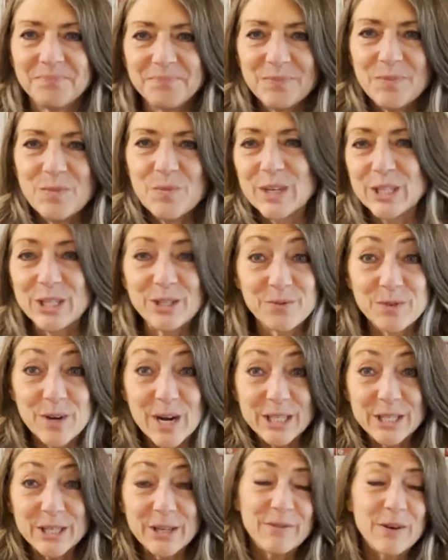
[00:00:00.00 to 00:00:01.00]
what you've
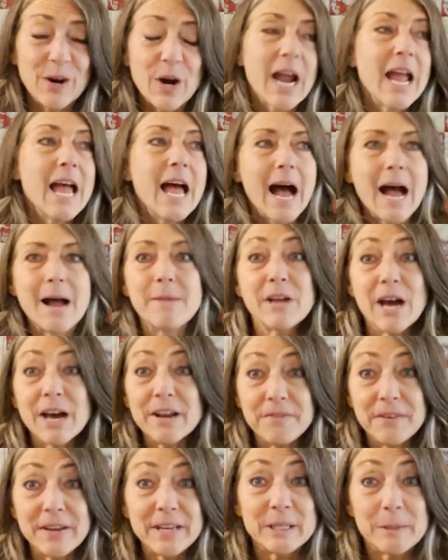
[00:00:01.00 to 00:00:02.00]
watched so far, I'm not
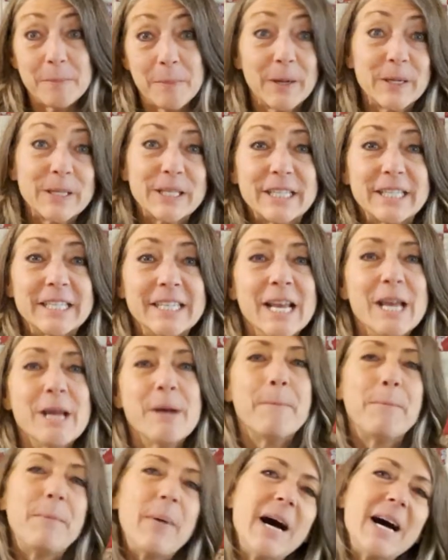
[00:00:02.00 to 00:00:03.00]
a fancy person,
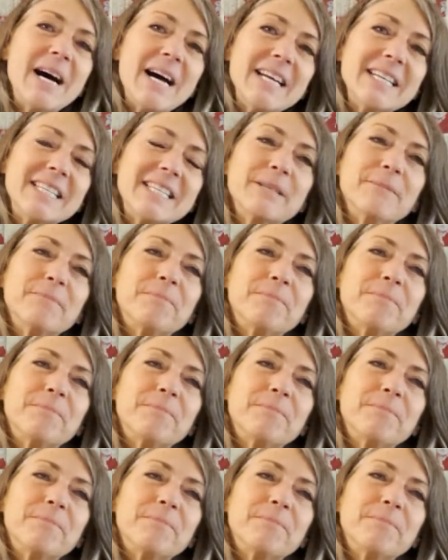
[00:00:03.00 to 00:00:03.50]
but